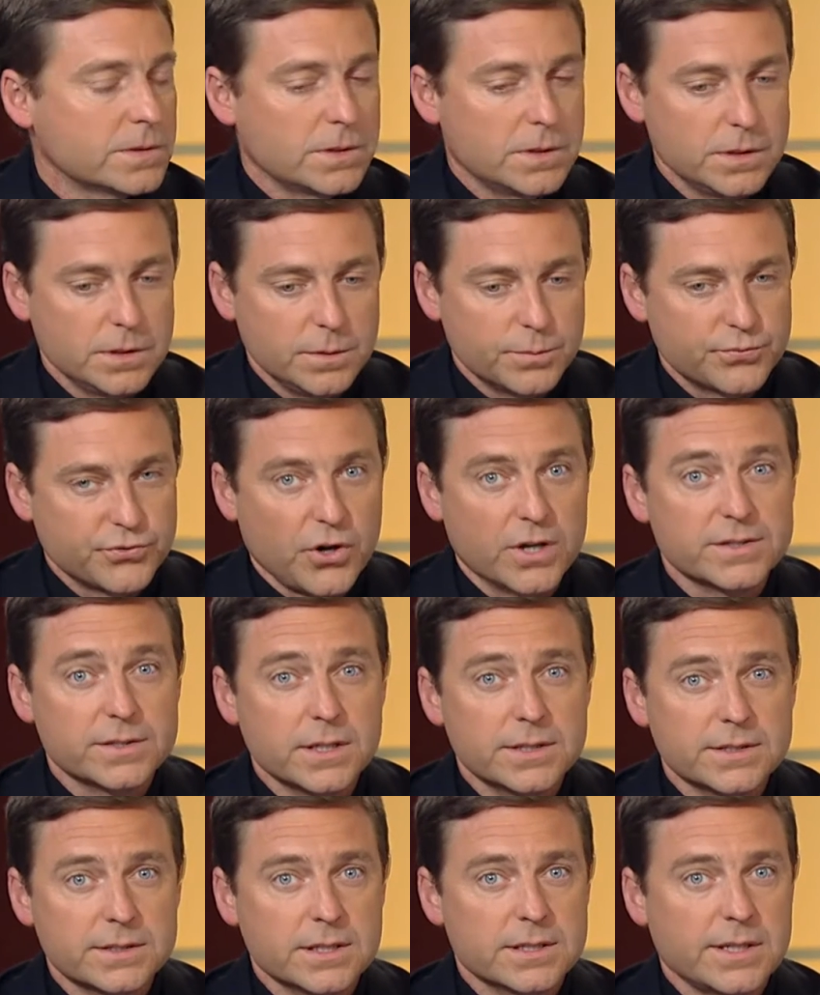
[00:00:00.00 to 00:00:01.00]
the
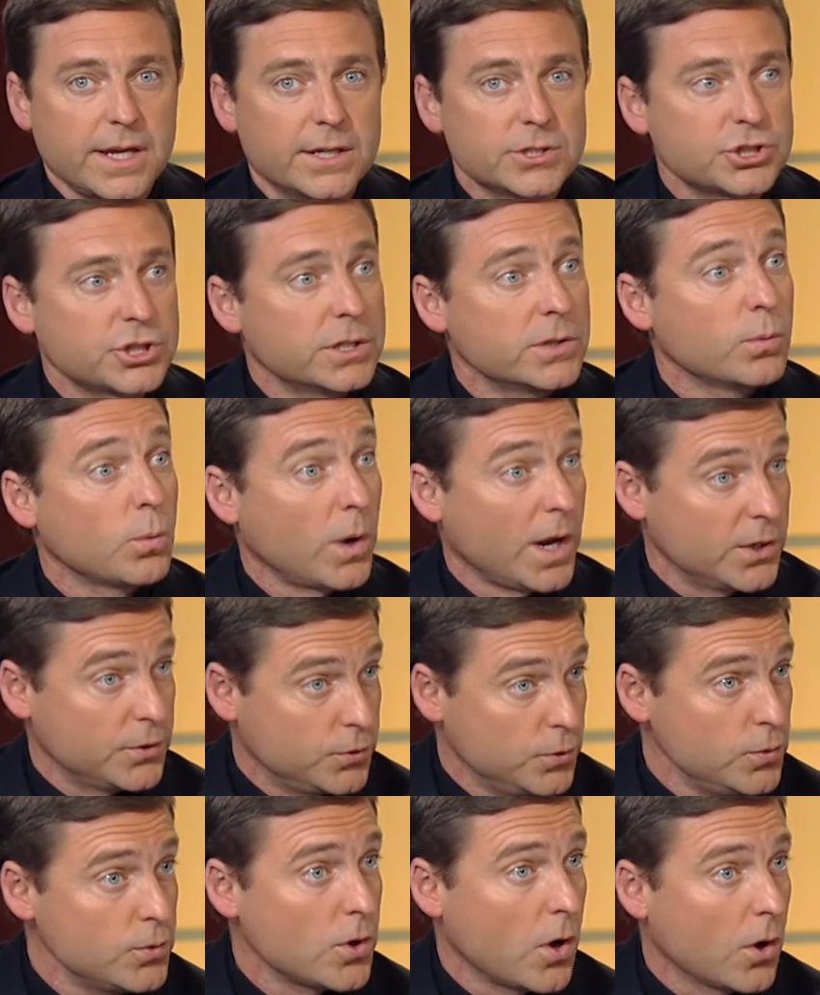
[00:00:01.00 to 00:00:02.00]
president's intention. What I
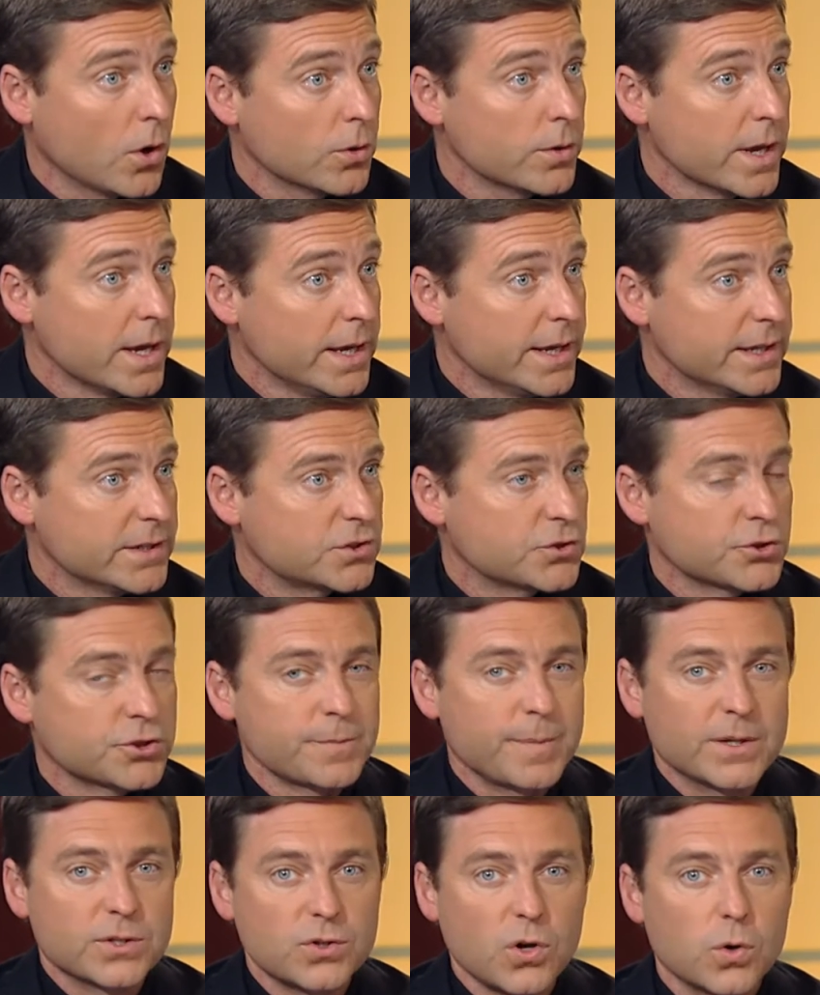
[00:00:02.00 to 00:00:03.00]
do know is
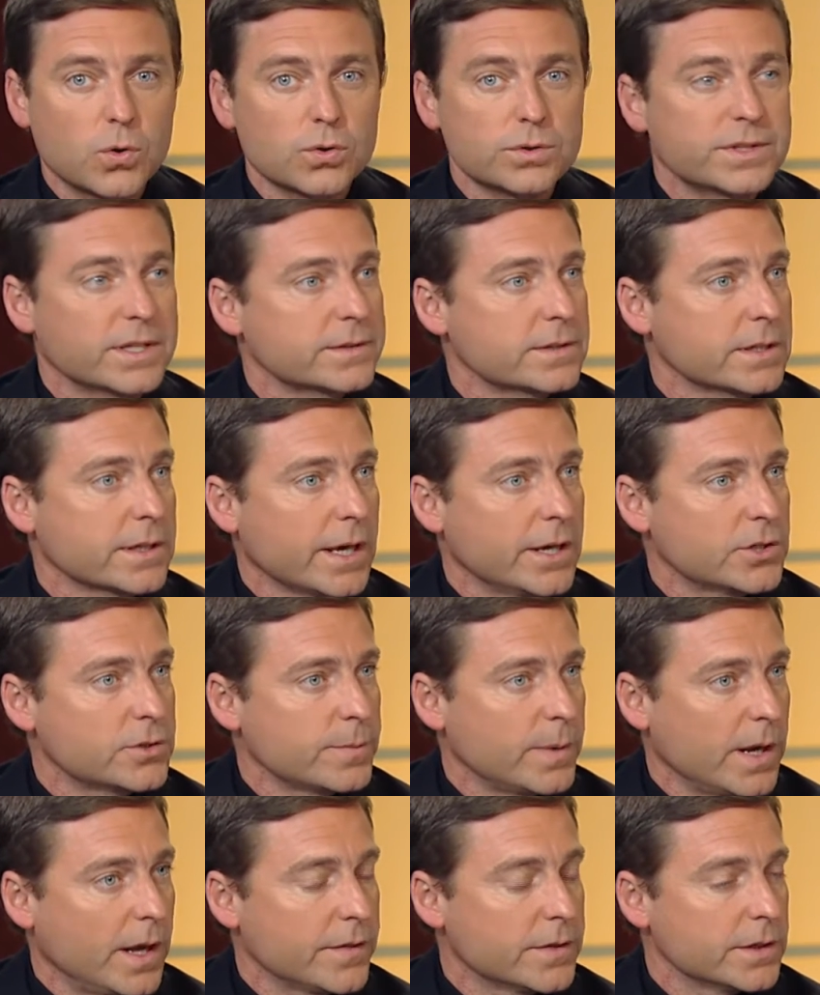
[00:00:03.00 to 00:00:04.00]
there's been total
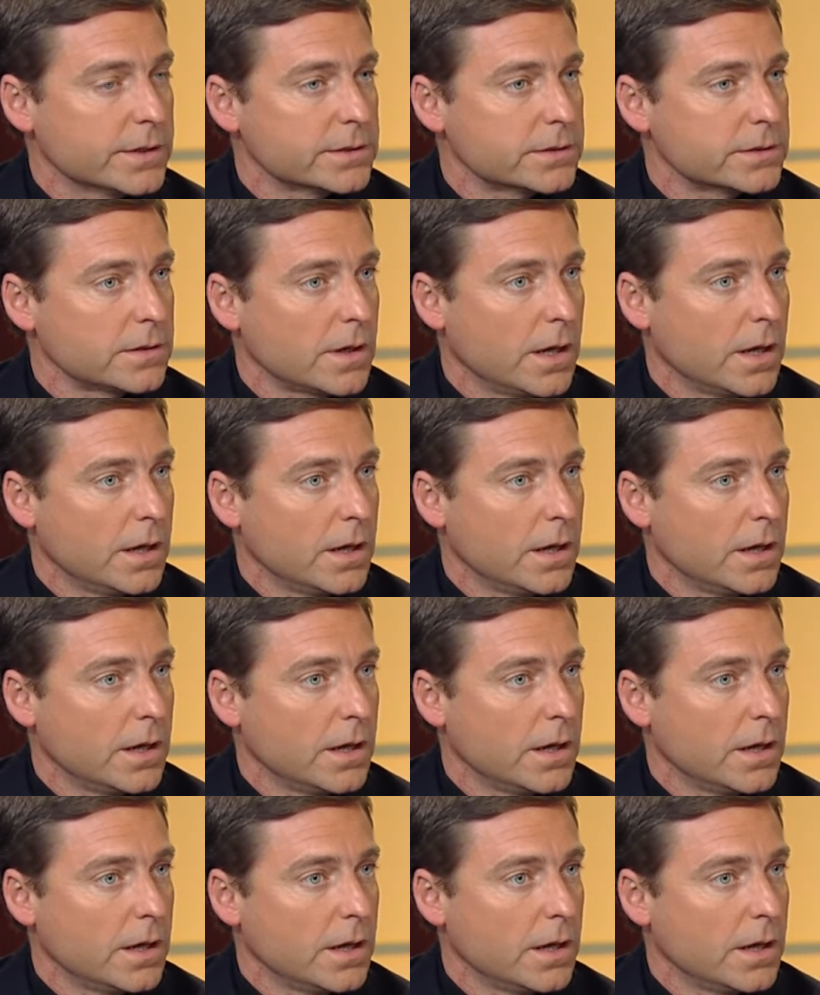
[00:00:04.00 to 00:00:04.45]
disengagement on this.